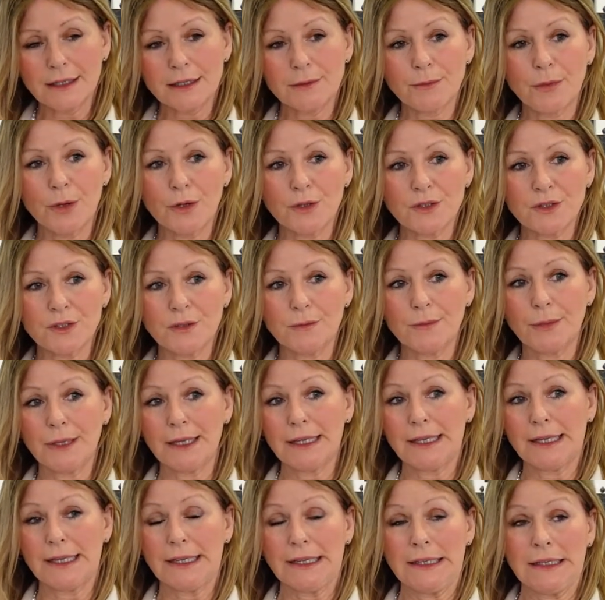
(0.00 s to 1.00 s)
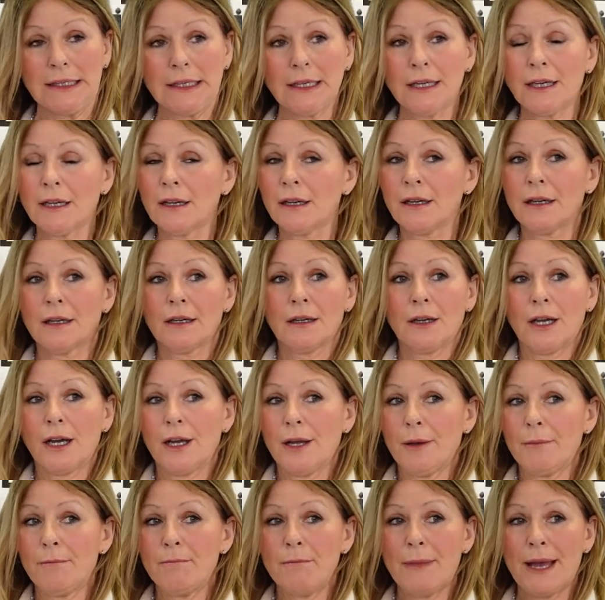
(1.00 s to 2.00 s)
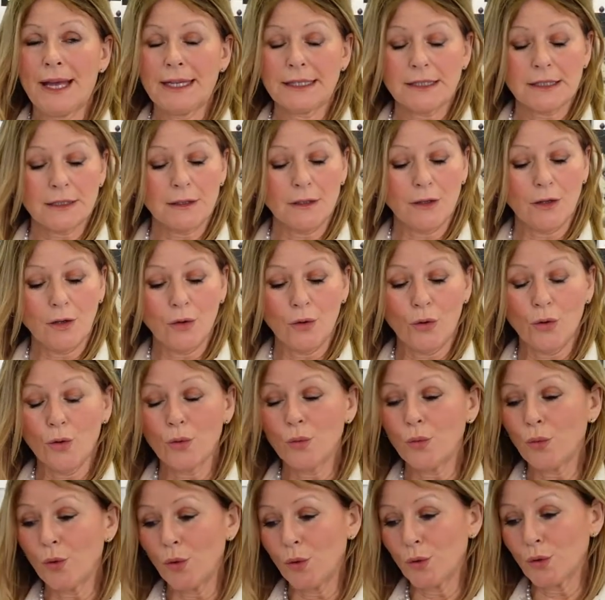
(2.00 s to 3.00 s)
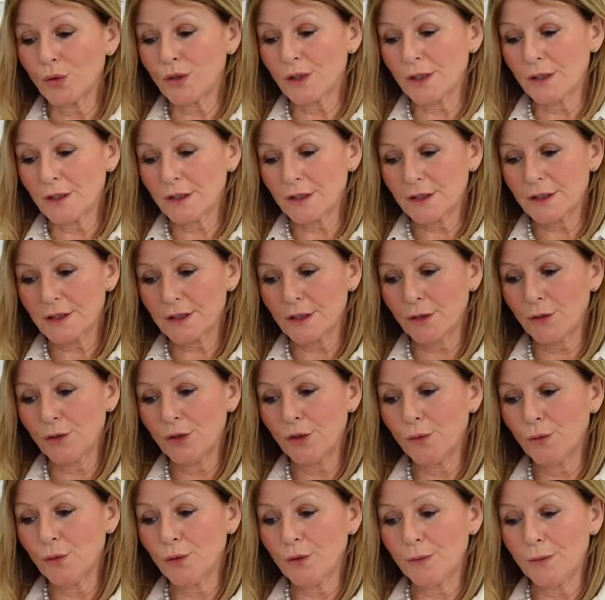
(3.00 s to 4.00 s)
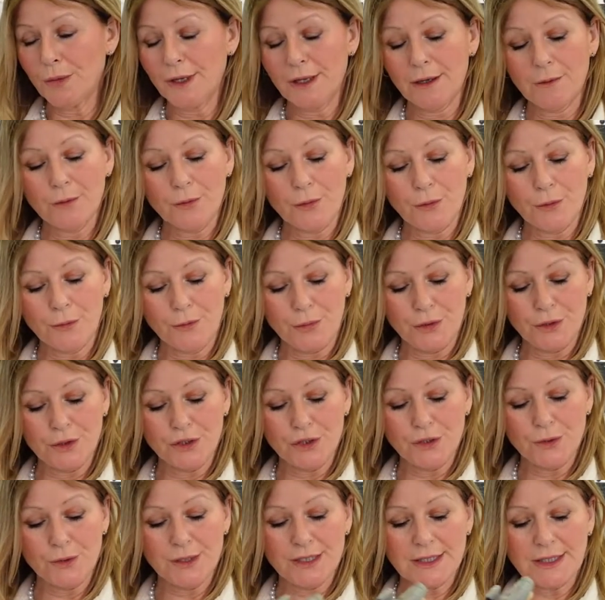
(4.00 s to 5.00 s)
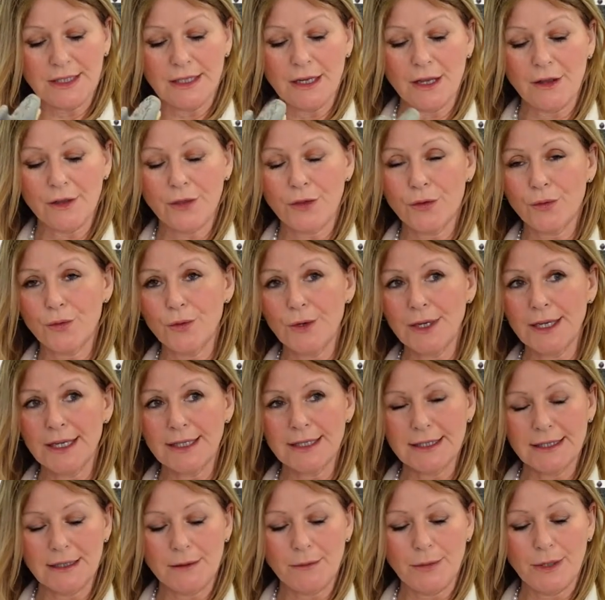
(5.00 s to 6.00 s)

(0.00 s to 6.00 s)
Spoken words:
possibly metal or wood. So you would be producing a 3D